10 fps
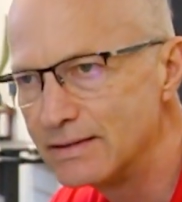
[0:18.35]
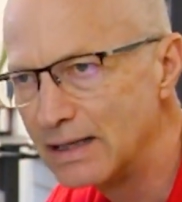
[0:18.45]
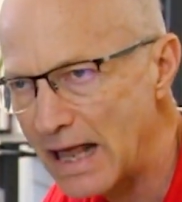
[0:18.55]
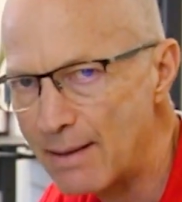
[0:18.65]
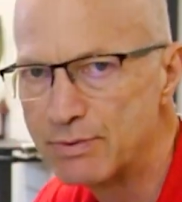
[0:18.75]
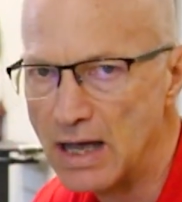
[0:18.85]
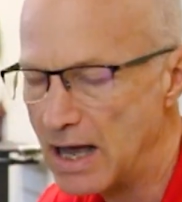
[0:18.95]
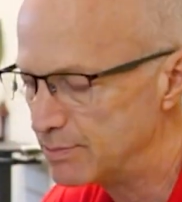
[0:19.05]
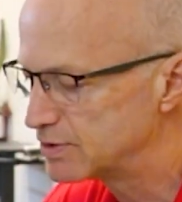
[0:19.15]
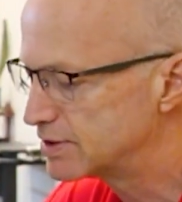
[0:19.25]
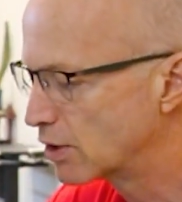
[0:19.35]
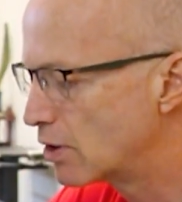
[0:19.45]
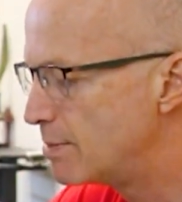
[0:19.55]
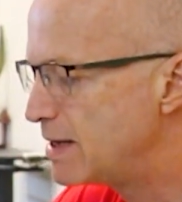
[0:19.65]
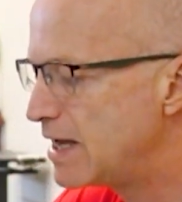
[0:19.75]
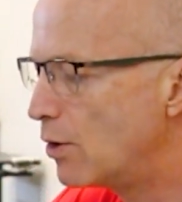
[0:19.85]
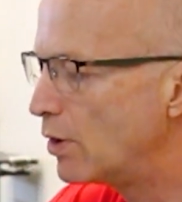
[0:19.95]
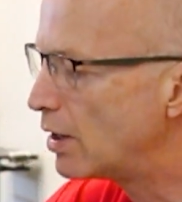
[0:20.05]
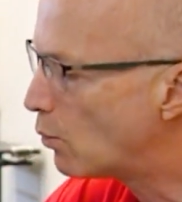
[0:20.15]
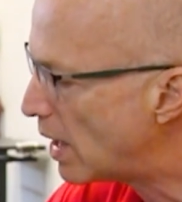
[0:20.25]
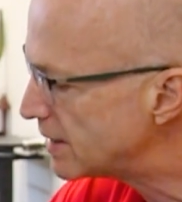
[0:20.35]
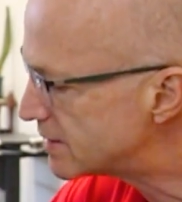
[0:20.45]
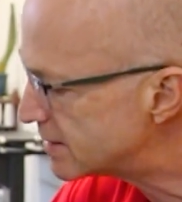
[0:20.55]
laptops, they're going to be on a white